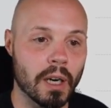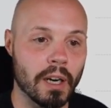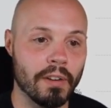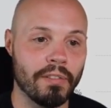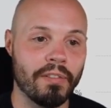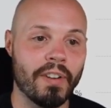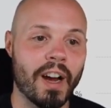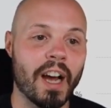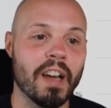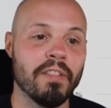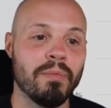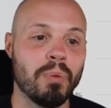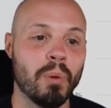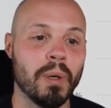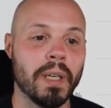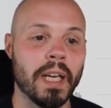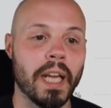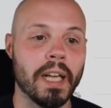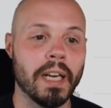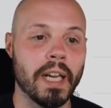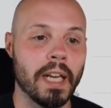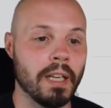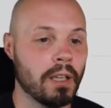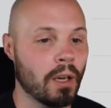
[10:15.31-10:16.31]
at
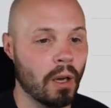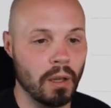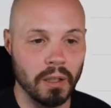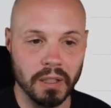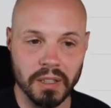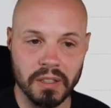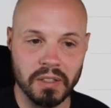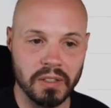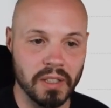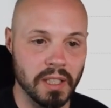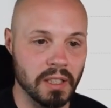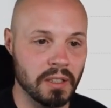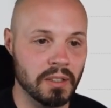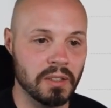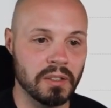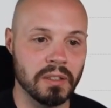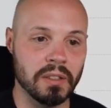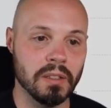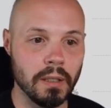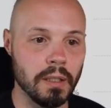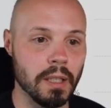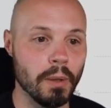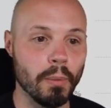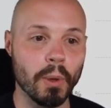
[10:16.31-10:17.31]
5.88, call it
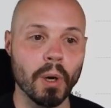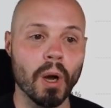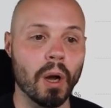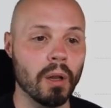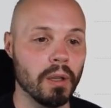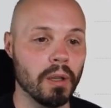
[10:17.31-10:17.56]
6, and we'll